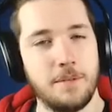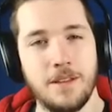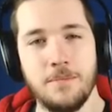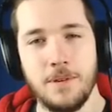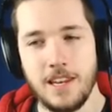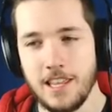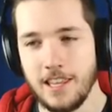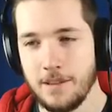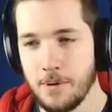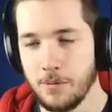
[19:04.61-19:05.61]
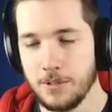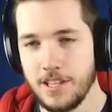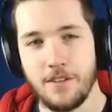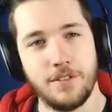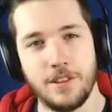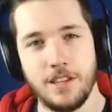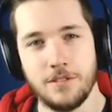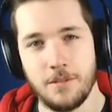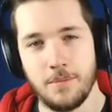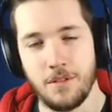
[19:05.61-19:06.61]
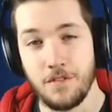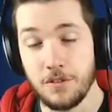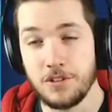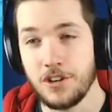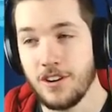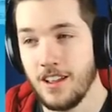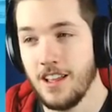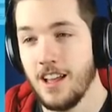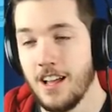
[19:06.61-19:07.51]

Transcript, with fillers: them immediately, but we'll definitely use them in the future.